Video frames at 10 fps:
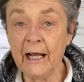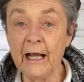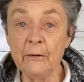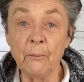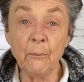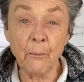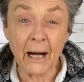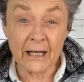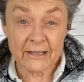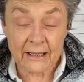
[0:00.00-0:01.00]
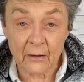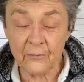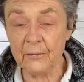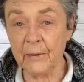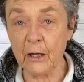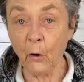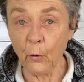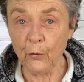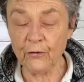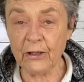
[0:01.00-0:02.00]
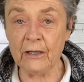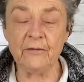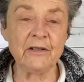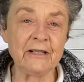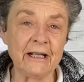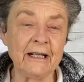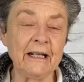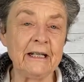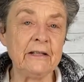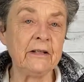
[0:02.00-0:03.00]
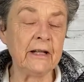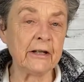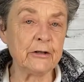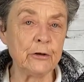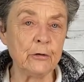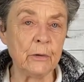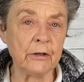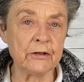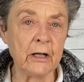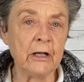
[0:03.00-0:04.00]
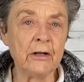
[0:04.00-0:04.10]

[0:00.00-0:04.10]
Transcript: And myself and my whole staff is dedicating the next 2 months